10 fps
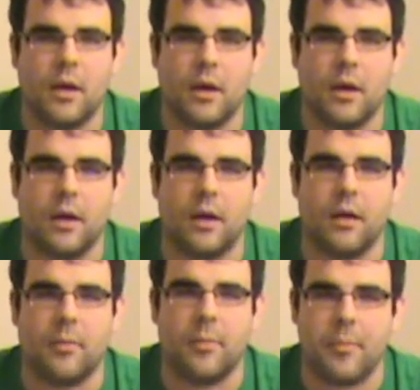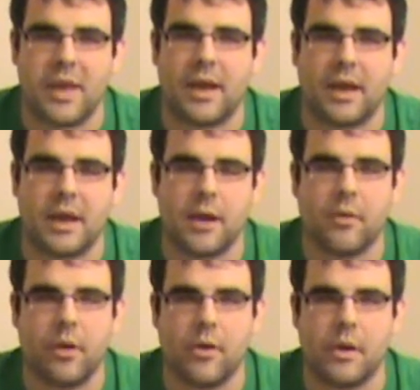uh, being a
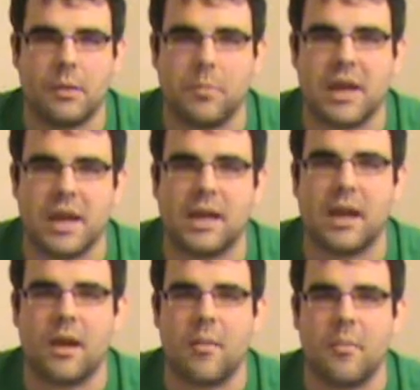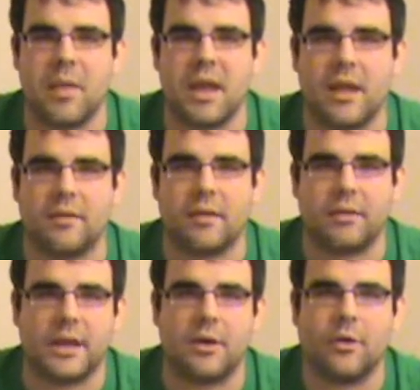hero and being it being the
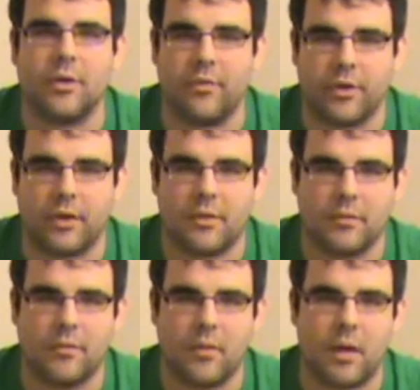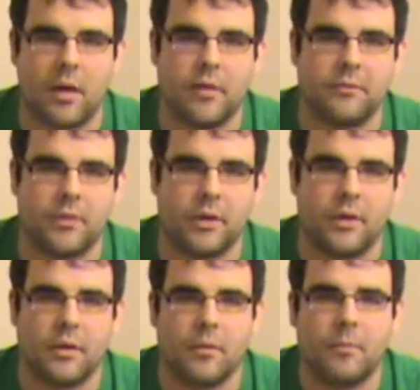leader of the of
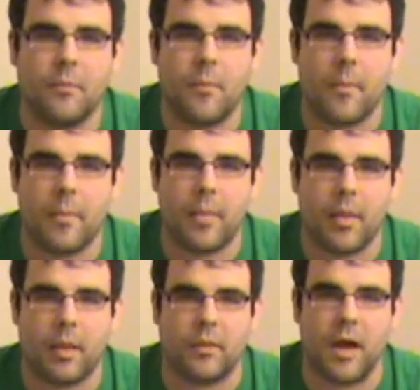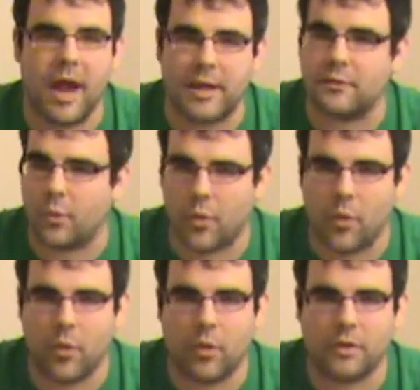the alliance or
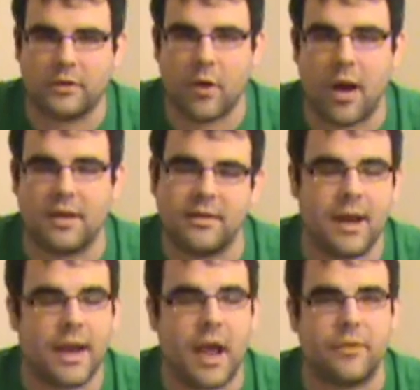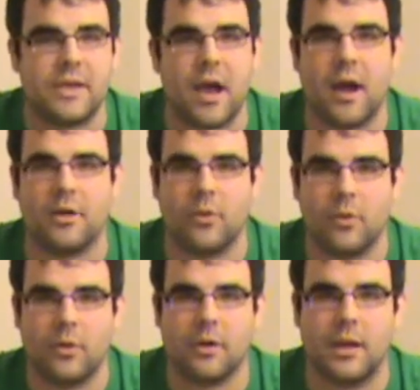horde trying to take out the Iron
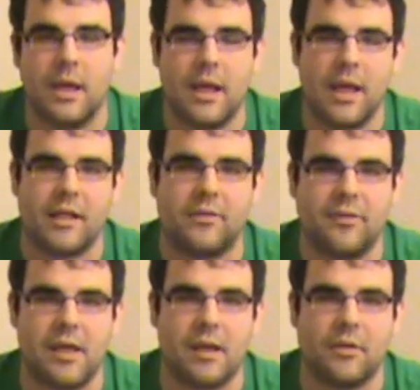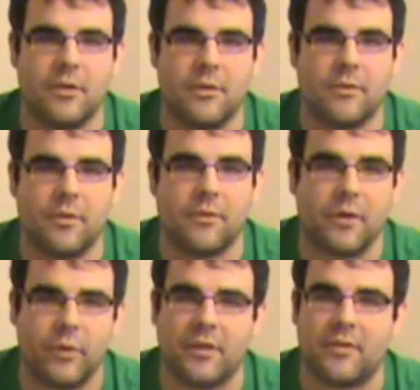Horde and seeing the new the
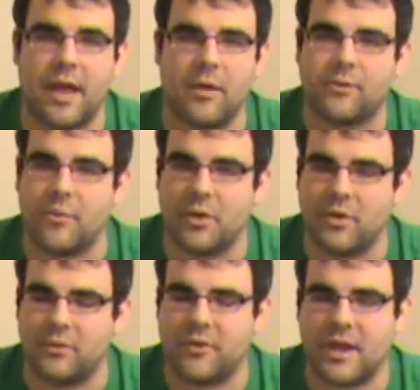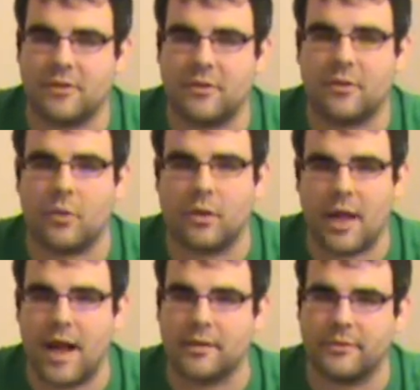villains that are familiar faces to a
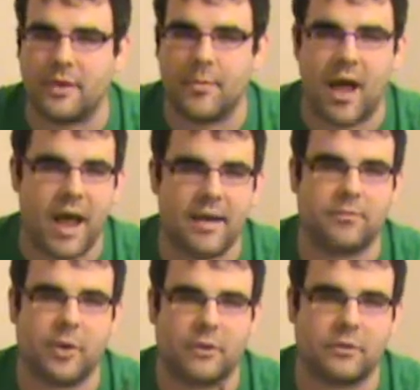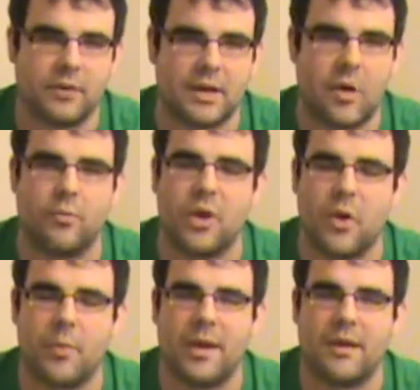lot of them. I personally don't
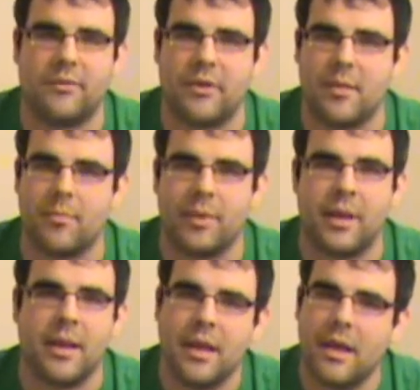know many of them, but